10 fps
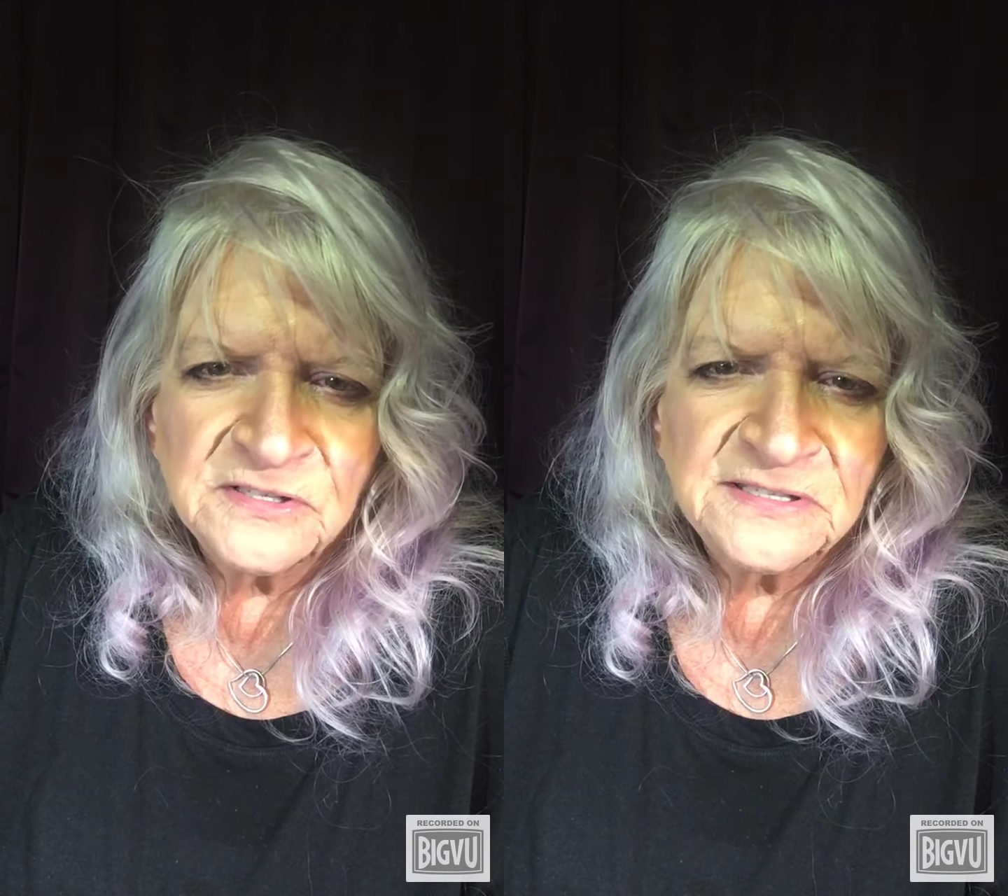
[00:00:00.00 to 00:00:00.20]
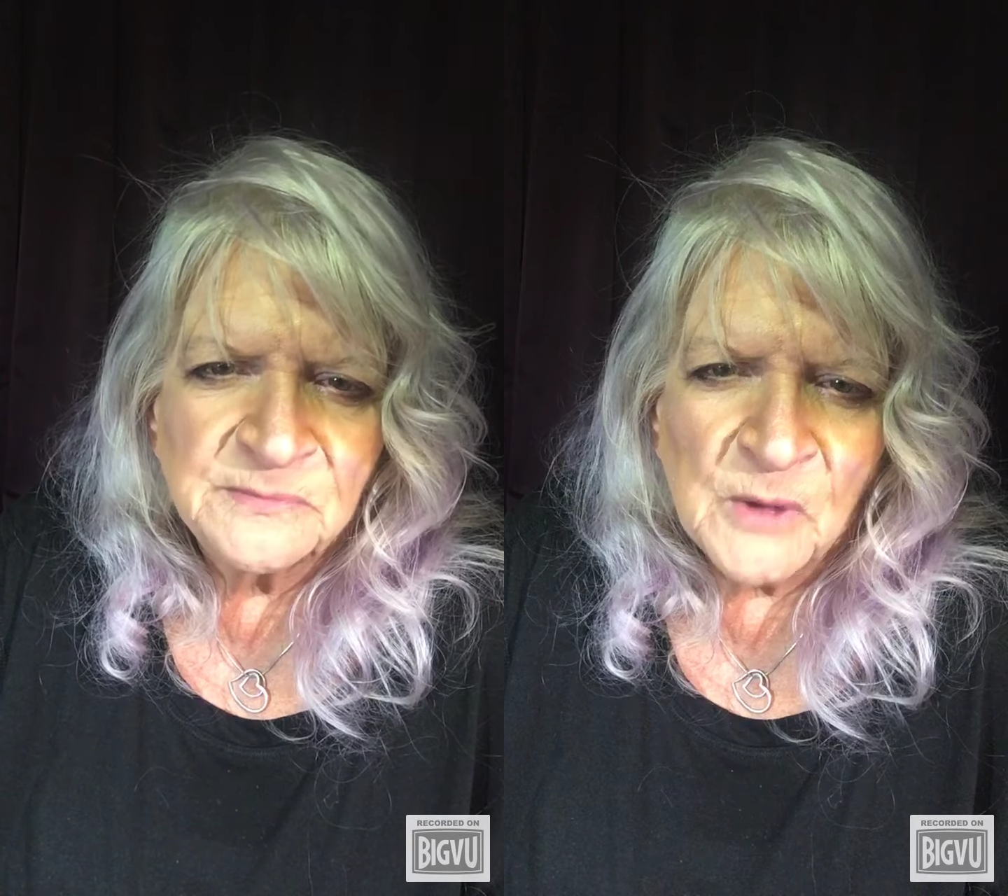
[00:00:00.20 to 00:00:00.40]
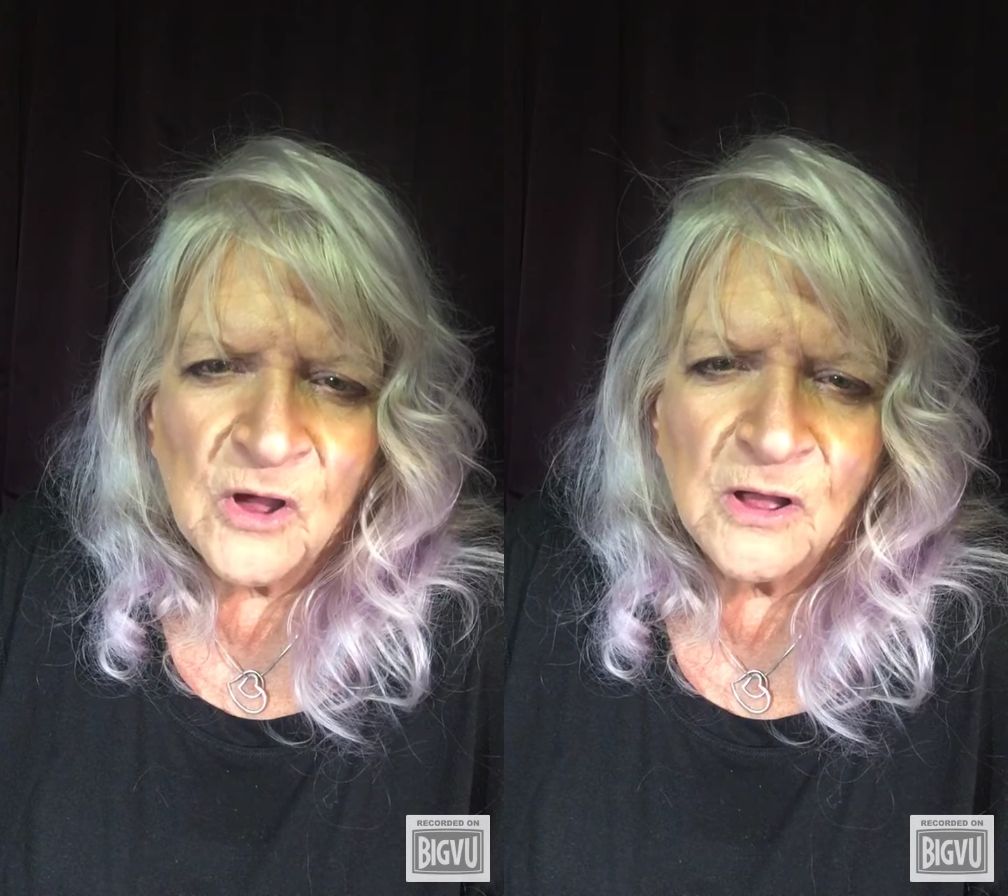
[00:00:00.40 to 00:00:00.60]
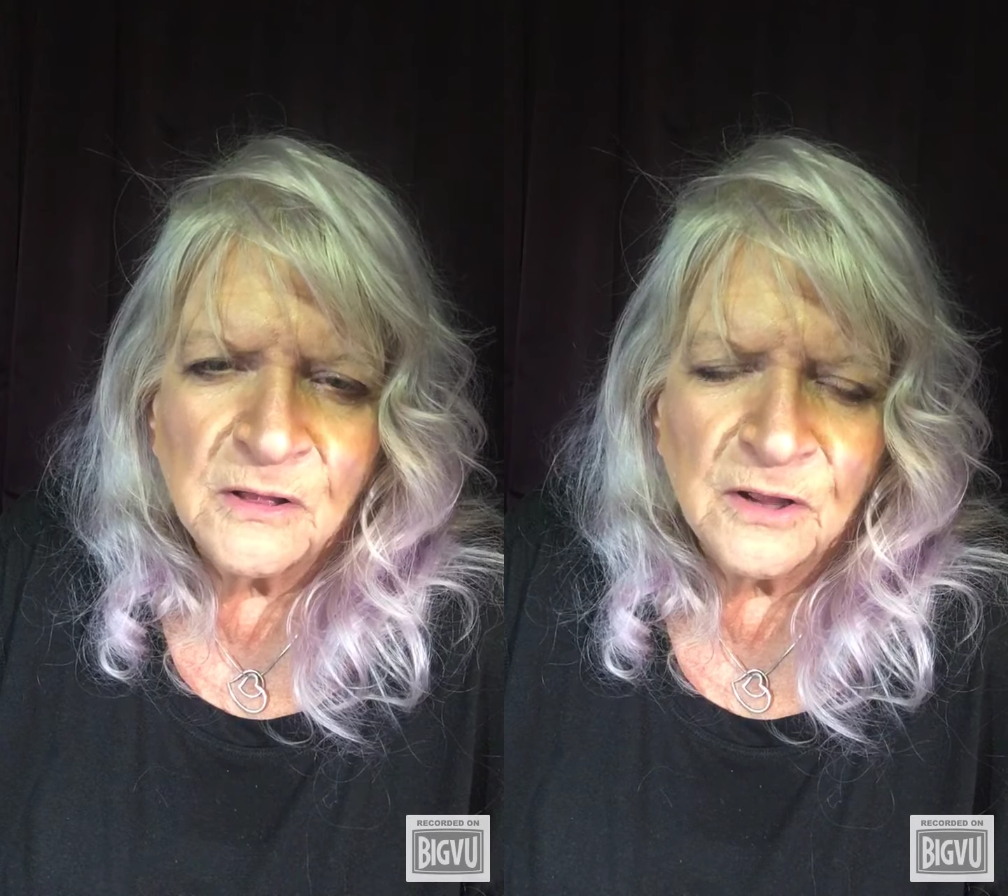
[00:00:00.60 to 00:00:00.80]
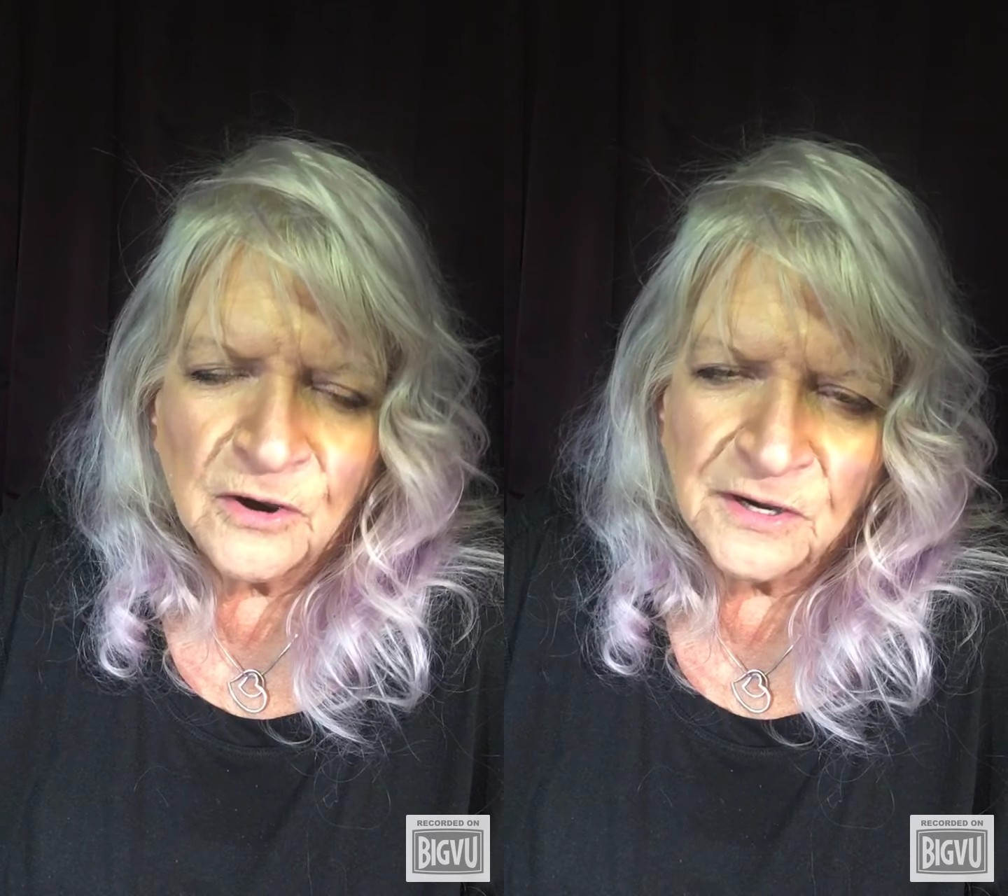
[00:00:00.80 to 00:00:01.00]
small
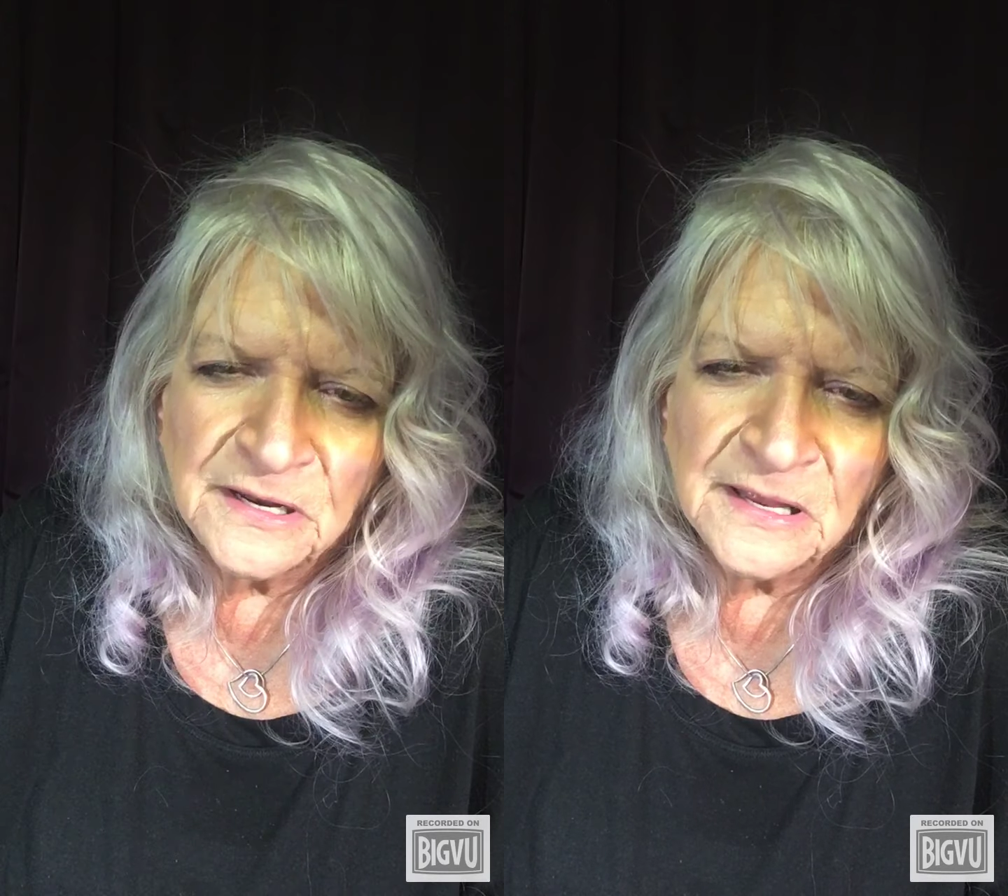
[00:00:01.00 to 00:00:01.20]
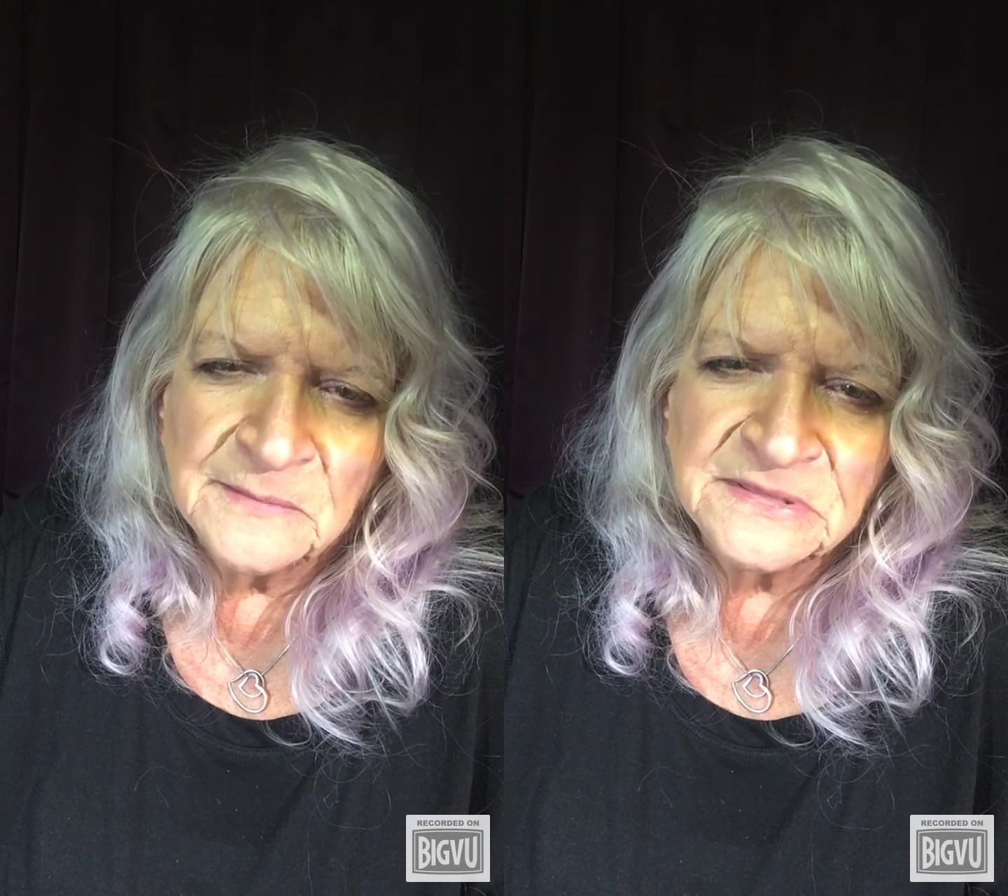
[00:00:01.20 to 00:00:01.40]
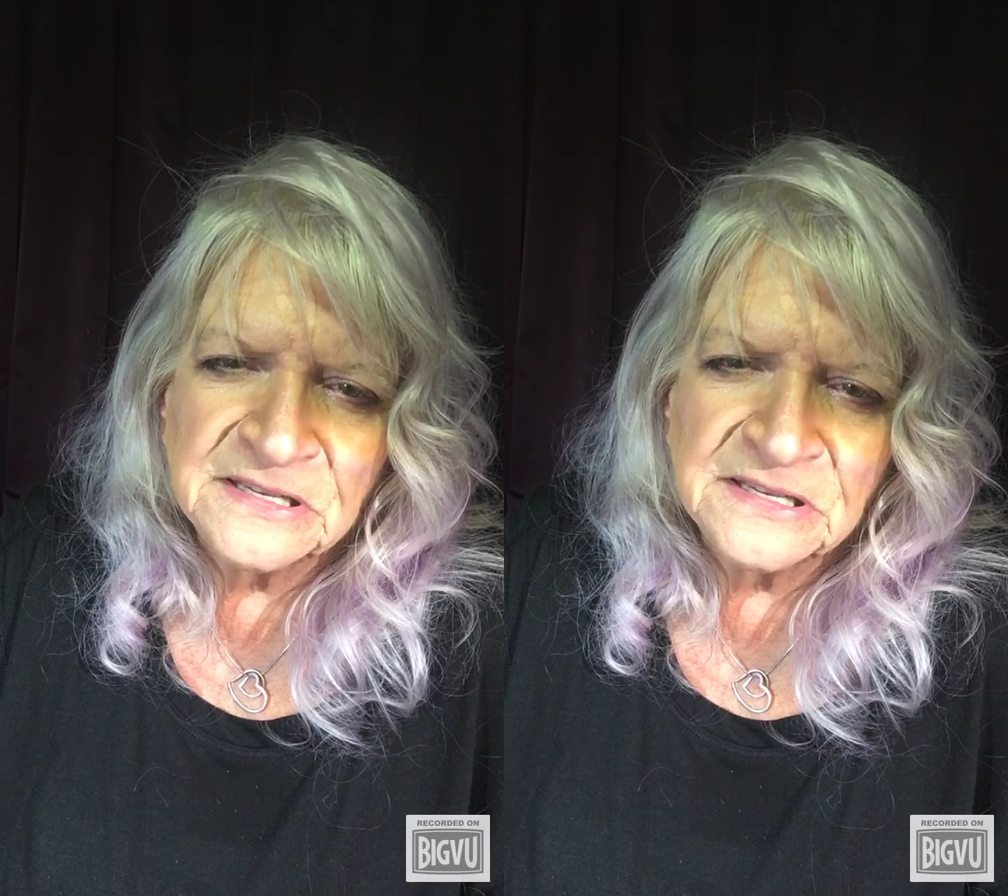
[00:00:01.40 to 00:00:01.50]
card games